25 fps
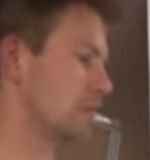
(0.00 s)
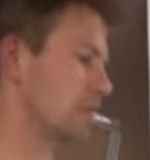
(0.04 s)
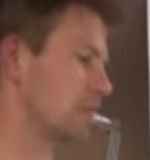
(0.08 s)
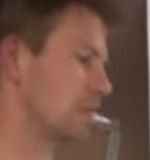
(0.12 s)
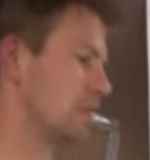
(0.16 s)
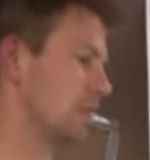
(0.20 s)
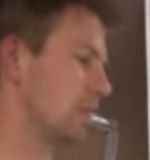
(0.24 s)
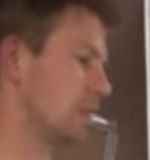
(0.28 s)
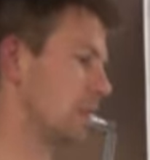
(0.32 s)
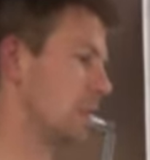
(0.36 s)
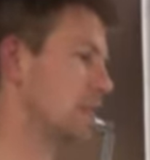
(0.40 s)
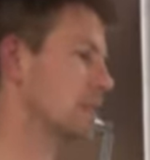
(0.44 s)

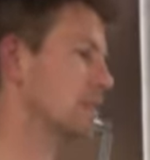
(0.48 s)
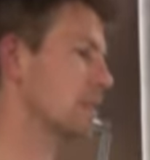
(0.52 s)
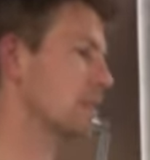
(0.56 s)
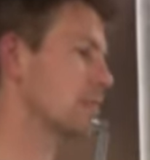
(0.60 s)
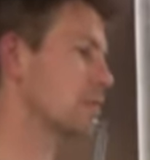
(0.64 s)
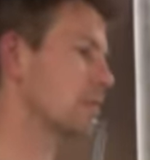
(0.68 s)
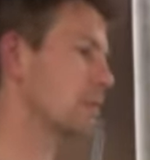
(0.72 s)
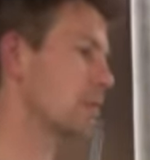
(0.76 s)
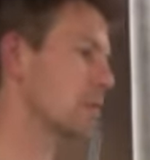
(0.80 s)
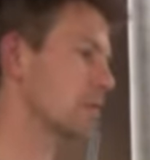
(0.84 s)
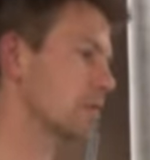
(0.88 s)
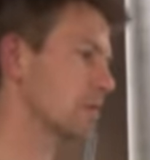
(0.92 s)
is
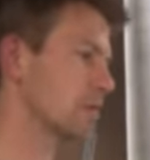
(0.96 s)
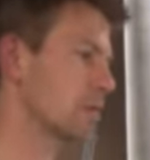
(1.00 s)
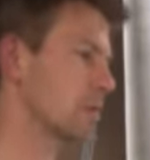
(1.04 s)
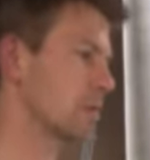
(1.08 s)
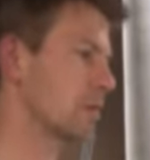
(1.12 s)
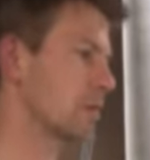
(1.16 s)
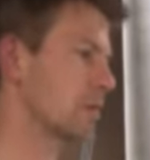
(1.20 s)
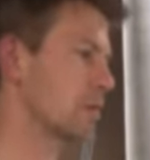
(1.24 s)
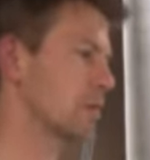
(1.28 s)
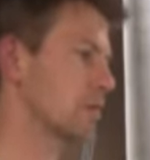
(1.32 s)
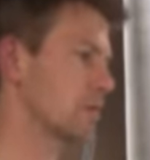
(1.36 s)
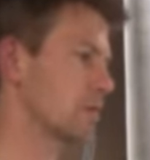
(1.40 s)
it
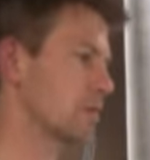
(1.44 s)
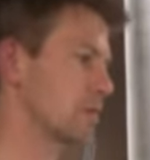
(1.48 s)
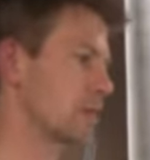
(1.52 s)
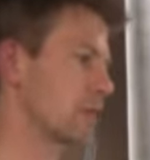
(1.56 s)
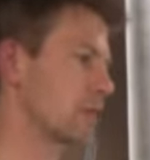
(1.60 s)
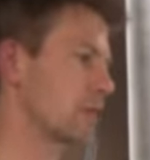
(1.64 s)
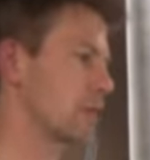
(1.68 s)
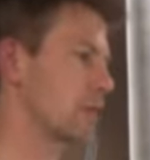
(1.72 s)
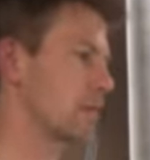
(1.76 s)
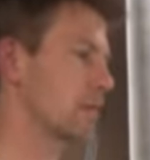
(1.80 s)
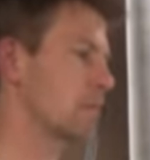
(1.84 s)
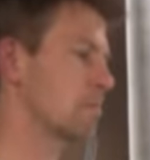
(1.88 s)
possible to
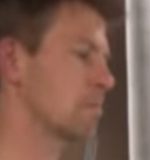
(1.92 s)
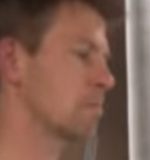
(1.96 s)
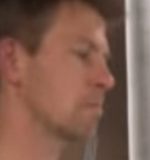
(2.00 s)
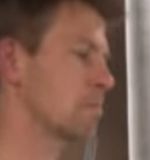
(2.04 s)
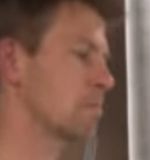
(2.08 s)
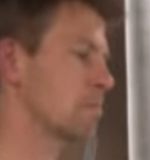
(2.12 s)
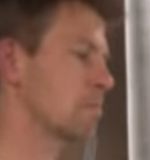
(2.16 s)
tell